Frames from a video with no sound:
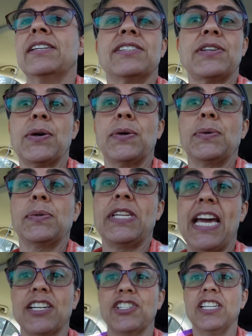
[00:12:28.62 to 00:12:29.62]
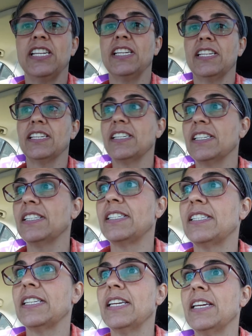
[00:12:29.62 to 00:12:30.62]
So Tashi
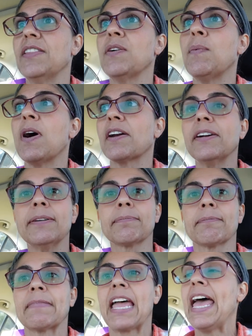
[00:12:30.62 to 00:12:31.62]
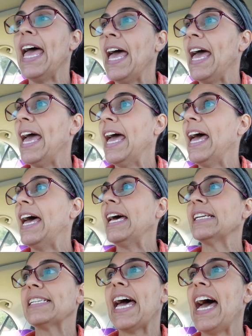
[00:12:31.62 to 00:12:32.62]
is in the water
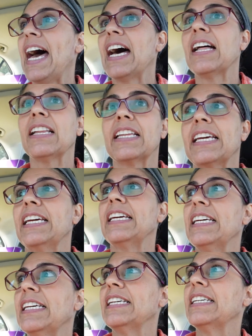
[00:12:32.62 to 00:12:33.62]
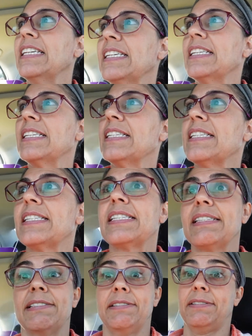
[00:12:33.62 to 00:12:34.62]
and Hal
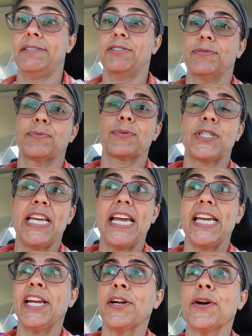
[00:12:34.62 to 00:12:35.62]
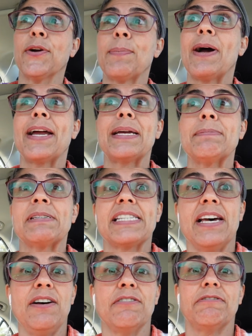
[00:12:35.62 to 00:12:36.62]
is taking her by
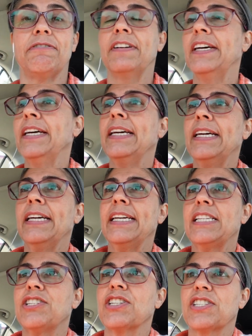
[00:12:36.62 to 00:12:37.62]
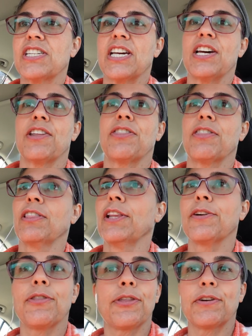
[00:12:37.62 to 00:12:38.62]
himself. It's just a
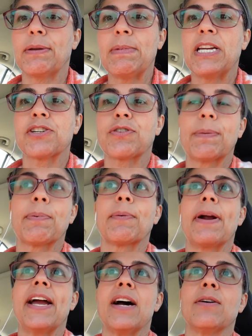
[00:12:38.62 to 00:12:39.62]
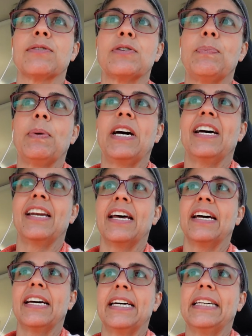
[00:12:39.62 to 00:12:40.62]
little 30 minute trip around, but
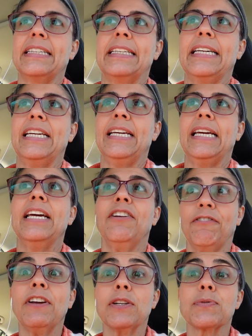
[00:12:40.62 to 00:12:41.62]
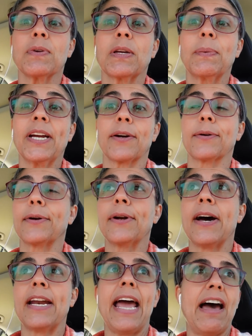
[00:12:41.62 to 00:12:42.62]
uh, it, it, feels really weird
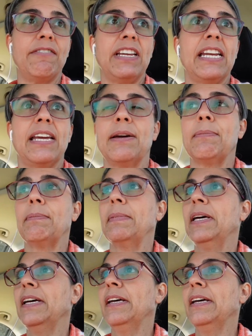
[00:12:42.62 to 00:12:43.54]
not having him,